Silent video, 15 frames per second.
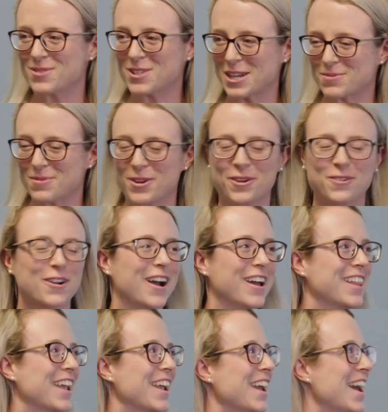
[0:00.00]
Jasmine
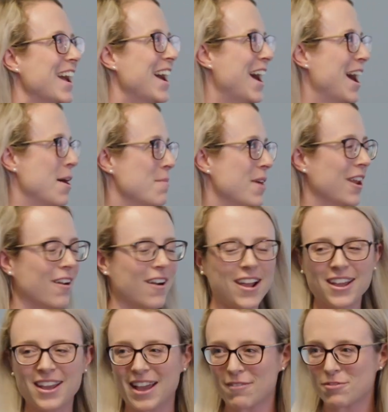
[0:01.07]
O'Reilly, and
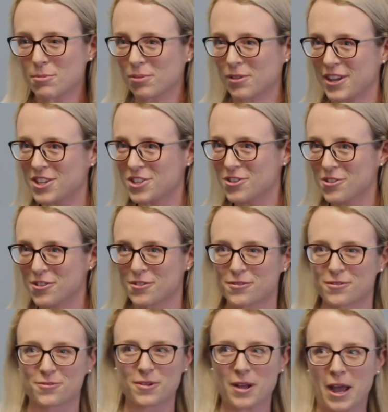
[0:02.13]
I have the pleasure
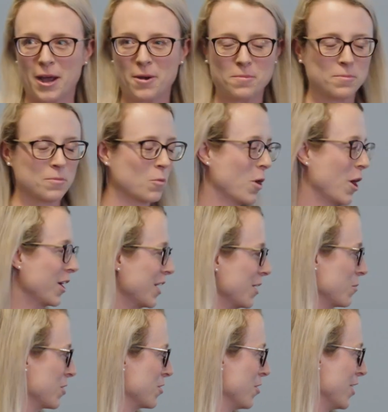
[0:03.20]
of working
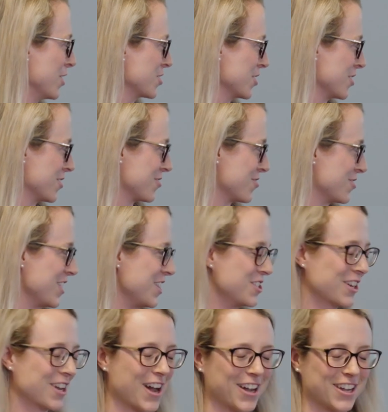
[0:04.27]
with Nigel and the
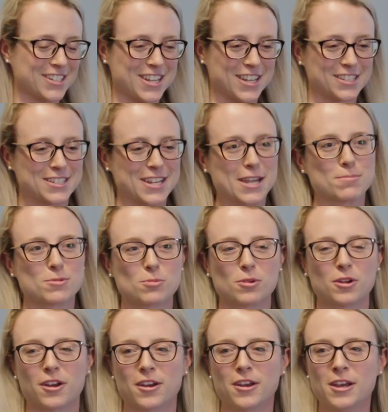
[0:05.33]
Strategic Architects team to
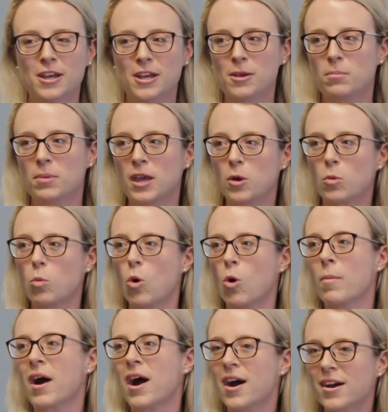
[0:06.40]
put a big
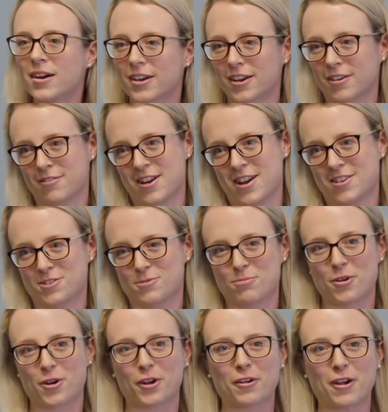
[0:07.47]
warm hug around
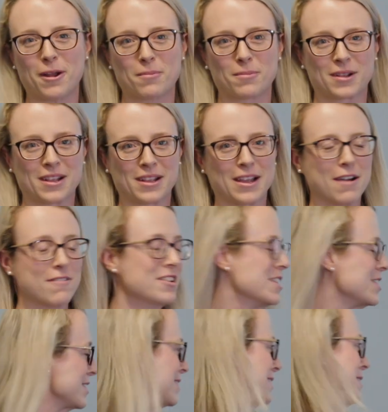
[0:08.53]
program
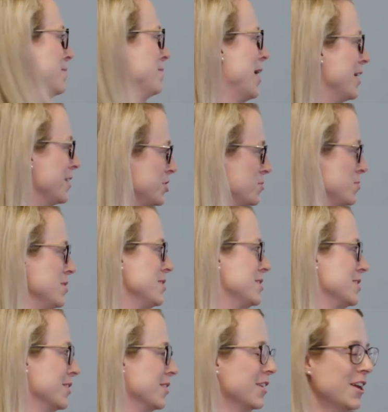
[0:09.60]
governance and management
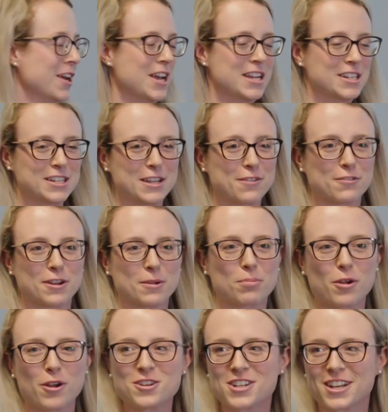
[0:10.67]
and delivering
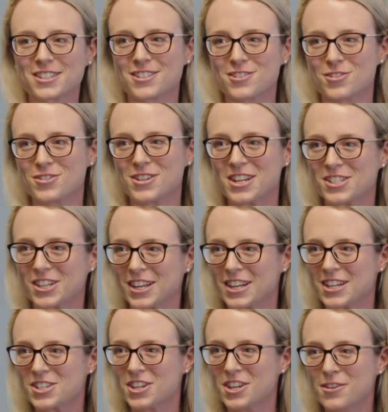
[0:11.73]
projects and strategic
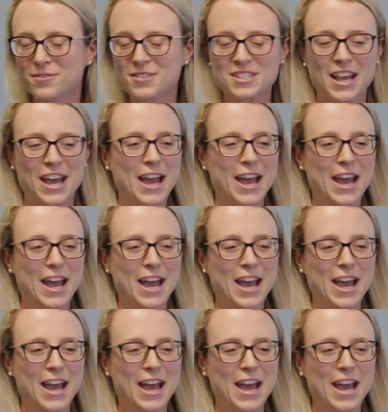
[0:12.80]
initiatives.